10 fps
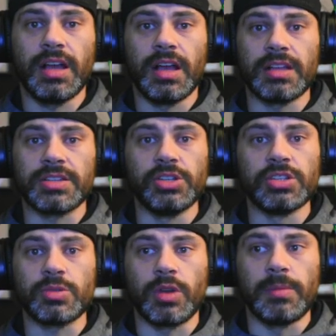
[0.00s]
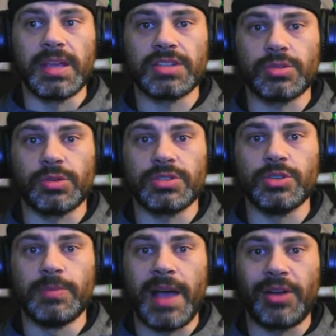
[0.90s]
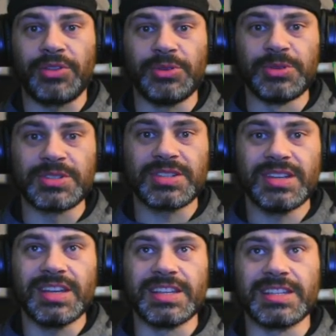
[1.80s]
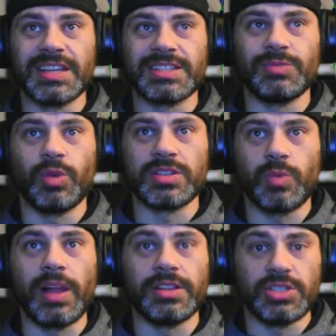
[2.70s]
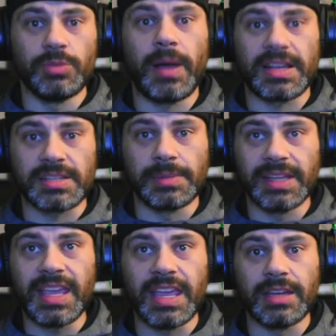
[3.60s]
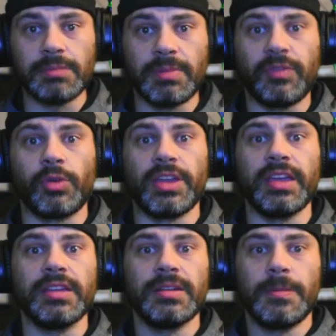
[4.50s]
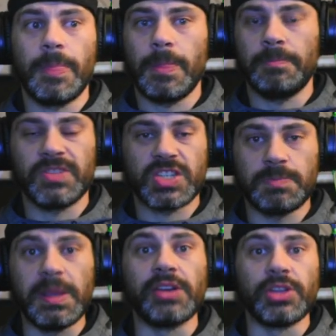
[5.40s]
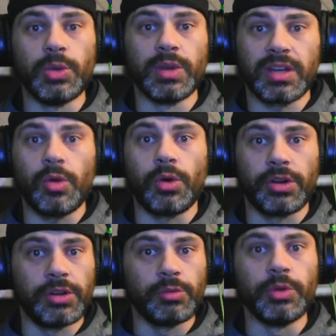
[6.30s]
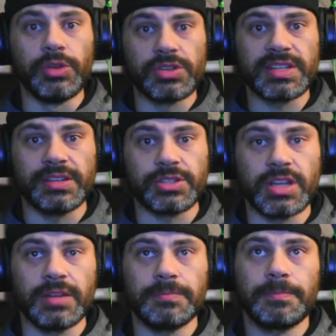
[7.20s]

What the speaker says: So you just want to make sure to power through as well as you possibly can before they spear you in the corner and ruin your skill checks.